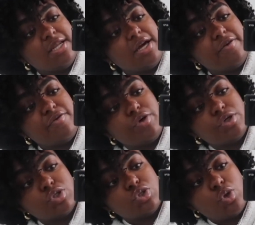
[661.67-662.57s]
life
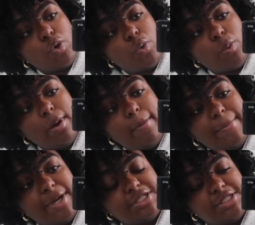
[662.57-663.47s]
so
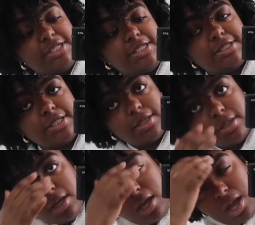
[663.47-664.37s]
much easier.
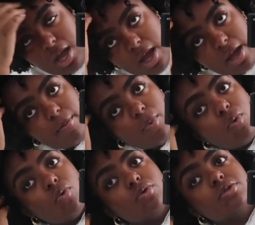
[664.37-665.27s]

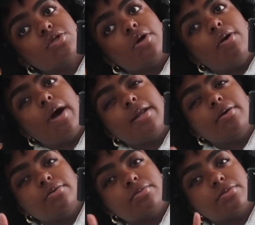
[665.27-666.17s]
Also, I
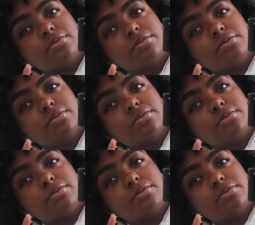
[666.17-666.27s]
don't